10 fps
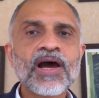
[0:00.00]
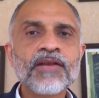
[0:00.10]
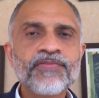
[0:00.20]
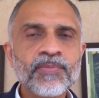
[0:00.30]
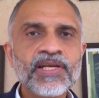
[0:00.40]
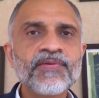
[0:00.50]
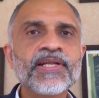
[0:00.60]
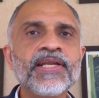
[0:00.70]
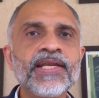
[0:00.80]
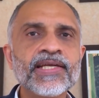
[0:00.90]
unfamiliar with
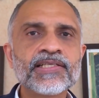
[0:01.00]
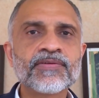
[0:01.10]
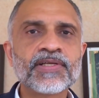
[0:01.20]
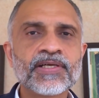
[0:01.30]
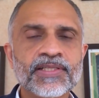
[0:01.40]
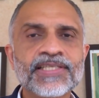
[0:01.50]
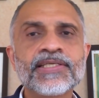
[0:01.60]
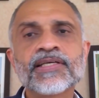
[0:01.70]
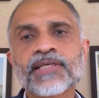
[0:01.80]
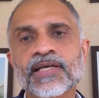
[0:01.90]
the details of this
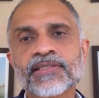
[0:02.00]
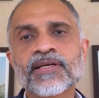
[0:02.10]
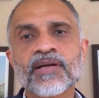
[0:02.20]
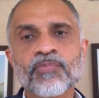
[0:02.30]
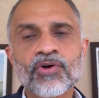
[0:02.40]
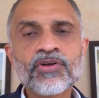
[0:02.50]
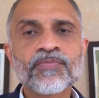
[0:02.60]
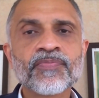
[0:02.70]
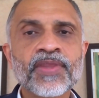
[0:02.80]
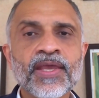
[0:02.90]
year's ASAR report.
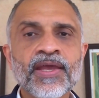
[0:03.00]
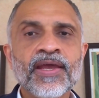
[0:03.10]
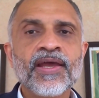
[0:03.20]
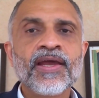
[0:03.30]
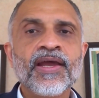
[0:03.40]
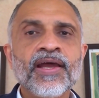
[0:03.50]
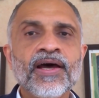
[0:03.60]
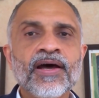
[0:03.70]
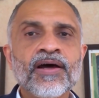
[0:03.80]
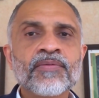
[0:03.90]

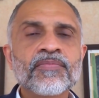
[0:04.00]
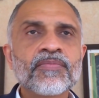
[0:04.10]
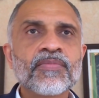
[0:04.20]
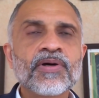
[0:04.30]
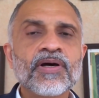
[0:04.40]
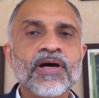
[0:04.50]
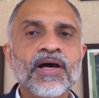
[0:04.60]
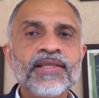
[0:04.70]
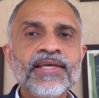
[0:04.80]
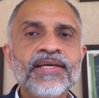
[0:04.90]
I
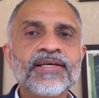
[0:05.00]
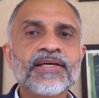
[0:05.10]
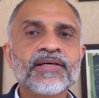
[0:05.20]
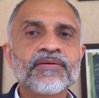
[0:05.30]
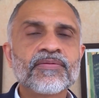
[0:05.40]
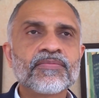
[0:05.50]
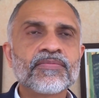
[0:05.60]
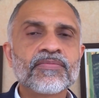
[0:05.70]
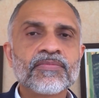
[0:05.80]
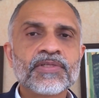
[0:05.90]
think
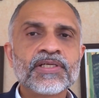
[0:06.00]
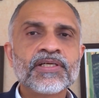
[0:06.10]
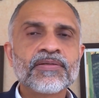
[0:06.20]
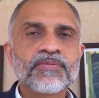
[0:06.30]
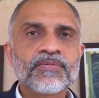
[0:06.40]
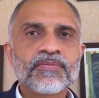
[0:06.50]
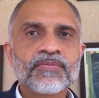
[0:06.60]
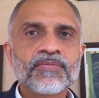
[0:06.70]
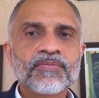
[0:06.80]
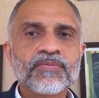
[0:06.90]
the
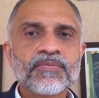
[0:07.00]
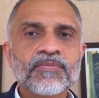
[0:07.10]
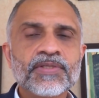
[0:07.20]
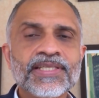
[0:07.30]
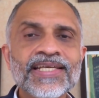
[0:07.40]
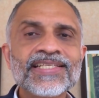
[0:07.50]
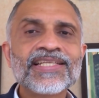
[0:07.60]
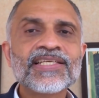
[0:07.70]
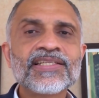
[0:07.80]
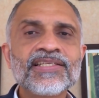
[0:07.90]
thing is
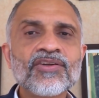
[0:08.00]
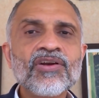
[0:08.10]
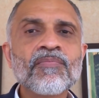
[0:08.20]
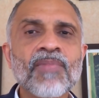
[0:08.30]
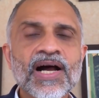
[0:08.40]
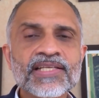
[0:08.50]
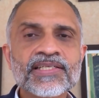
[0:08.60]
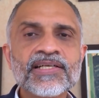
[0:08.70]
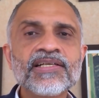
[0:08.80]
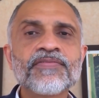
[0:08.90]
that these are all
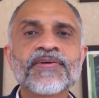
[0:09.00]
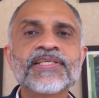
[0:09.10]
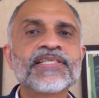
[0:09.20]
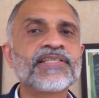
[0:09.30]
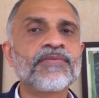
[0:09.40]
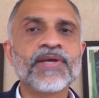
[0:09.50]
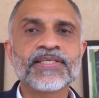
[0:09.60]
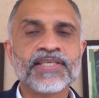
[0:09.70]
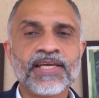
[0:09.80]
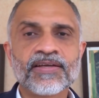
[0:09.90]
marginal differences that we are
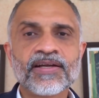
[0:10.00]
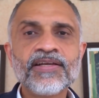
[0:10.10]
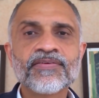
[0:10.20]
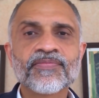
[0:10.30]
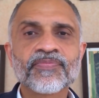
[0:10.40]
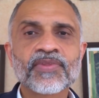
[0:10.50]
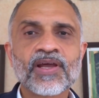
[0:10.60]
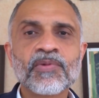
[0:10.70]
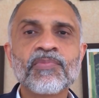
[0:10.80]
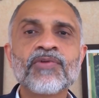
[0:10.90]
seeing, right?
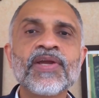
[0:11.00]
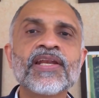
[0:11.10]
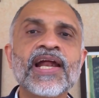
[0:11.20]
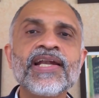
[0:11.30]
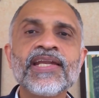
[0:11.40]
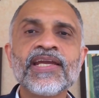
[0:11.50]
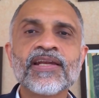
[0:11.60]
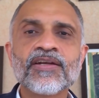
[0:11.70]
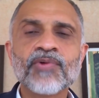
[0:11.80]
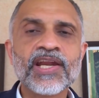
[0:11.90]
I mean, between 19
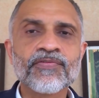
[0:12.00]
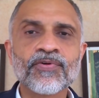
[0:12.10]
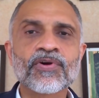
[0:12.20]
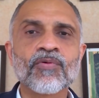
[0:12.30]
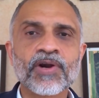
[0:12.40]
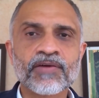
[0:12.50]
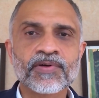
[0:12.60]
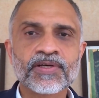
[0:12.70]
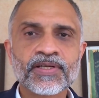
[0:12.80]
and 24 or whatever.